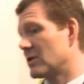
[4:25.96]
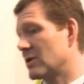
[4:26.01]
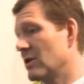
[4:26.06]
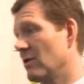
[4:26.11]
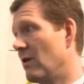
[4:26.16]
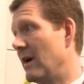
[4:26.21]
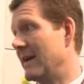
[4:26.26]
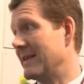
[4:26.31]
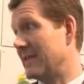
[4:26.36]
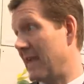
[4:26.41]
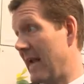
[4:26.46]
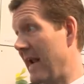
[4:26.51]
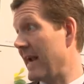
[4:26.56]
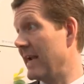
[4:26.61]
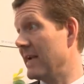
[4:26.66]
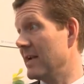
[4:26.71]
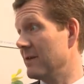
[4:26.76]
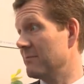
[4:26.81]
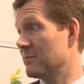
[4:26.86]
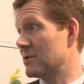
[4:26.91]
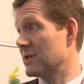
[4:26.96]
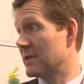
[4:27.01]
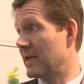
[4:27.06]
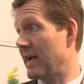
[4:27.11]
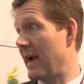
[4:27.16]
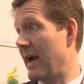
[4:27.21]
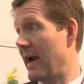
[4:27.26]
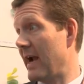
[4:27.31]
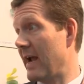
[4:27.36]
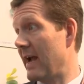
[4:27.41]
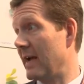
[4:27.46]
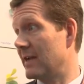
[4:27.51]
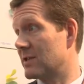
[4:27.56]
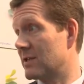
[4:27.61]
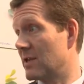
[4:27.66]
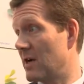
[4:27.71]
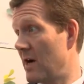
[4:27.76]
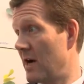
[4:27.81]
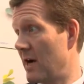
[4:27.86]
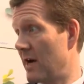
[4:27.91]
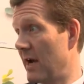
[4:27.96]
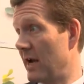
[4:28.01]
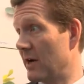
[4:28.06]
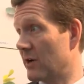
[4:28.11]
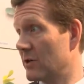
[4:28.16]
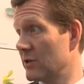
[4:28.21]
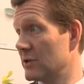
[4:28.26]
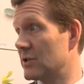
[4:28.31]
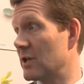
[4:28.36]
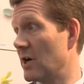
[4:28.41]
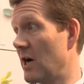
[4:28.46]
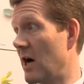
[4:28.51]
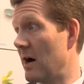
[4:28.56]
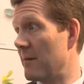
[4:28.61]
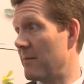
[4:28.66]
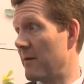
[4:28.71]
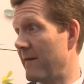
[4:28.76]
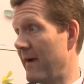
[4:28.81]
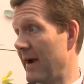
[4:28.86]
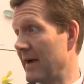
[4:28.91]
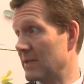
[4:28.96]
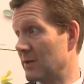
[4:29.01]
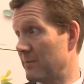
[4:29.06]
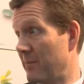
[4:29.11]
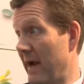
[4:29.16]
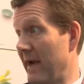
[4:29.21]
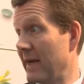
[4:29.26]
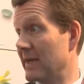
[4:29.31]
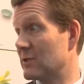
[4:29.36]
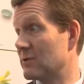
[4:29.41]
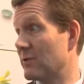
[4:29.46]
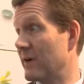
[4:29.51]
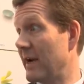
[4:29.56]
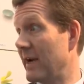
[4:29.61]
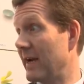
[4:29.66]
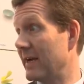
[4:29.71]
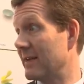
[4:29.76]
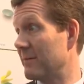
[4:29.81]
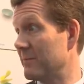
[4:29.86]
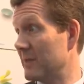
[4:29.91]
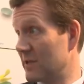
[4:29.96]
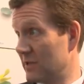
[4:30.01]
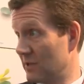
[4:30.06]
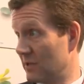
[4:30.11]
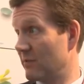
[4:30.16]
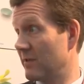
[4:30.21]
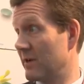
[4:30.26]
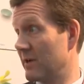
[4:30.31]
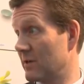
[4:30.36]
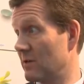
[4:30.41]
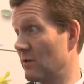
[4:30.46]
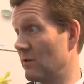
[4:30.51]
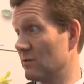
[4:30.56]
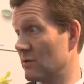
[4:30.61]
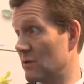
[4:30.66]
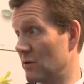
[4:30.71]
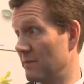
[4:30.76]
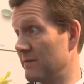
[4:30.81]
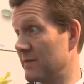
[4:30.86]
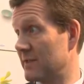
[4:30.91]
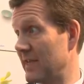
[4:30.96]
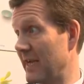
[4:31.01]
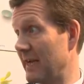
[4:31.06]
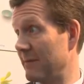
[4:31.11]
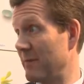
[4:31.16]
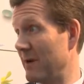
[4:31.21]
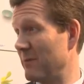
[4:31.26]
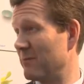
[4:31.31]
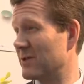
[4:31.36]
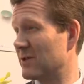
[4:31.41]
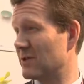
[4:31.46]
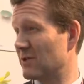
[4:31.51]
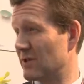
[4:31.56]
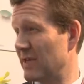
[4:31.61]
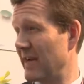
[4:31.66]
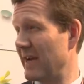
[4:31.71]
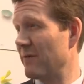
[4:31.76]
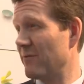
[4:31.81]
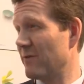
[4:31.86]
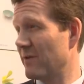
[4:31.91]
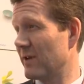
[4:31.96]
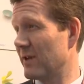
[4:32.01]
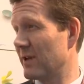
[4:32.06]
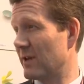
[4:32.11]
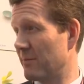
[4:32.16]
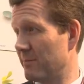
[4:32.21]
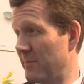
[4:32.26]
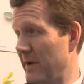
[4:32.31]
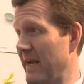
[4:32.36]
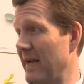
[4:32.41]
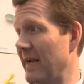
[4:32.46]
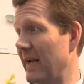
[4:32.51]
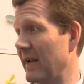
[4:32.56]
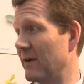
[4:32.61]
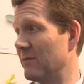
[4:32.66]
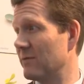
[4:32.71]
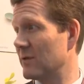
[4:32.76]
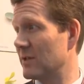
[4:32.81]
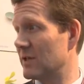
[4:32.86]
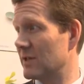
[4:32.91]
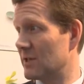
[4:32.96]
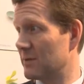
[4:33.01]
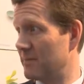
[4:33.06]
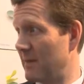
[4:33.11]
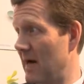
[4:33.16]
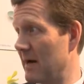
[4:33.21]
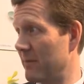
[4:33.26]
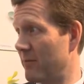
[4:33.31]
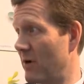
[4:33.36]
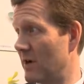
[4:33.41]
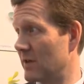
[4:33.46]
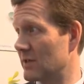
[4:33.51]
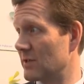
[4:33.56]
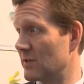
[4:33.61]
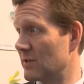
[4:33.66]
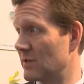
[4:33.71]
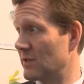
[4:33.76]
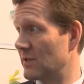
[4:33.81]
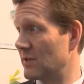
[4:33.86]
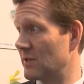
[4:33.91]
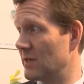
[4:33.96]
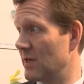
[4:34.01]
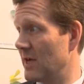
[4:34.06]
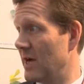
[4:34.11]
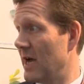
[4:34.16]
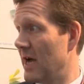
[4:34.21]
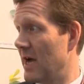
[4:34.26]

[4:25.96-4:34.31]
So Itanium today has done a good job of actually penetrating the mission-critical server segment, which is today really competing with the Spark processors